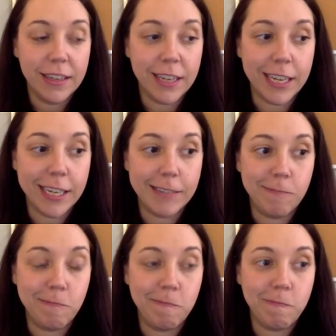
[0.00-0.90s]

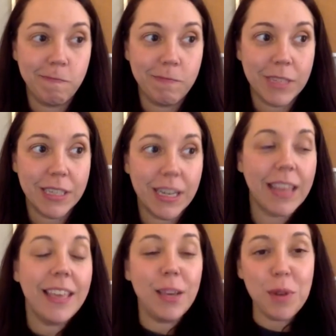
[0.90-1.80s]
I
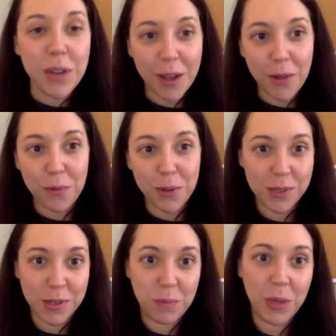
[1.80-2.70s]
think community health
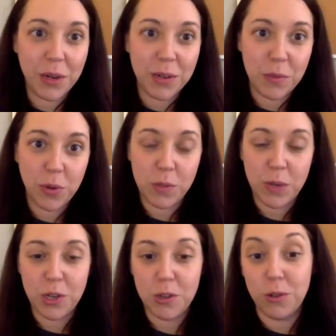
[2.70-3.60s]
workers and peer support
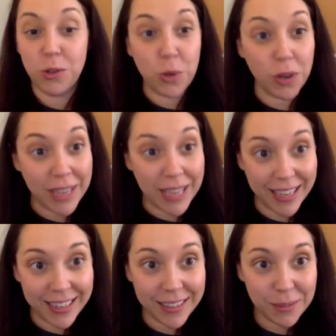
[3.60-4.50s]
specialists are sort of
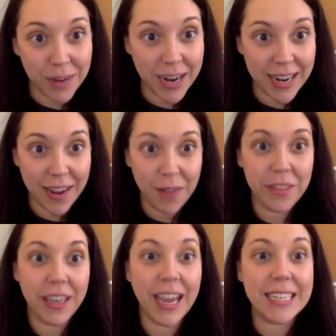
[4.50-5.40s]
in right now.
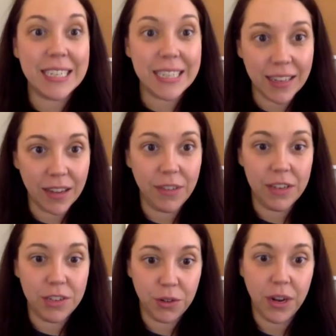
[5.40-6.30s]
The idea of
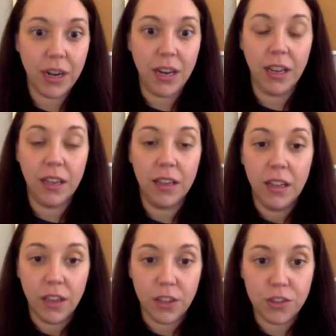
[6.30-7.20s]
integrating
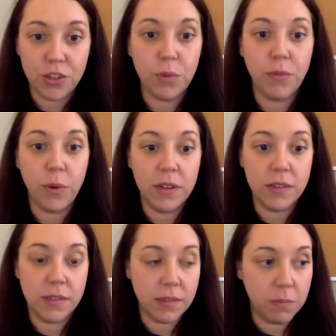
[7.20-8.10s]
consumer voice
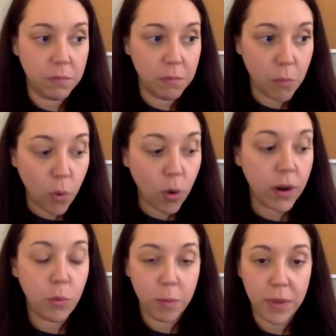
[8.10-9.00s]
is more
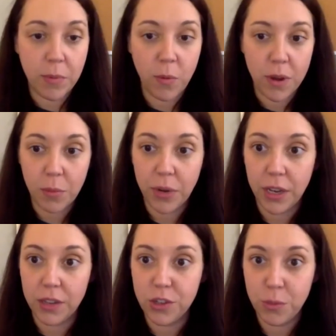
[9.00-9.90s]
and more people want to bring
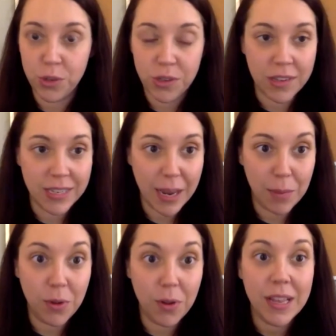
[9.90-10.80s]
consumers to the
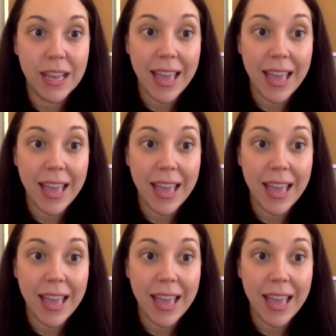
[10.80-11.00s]
table.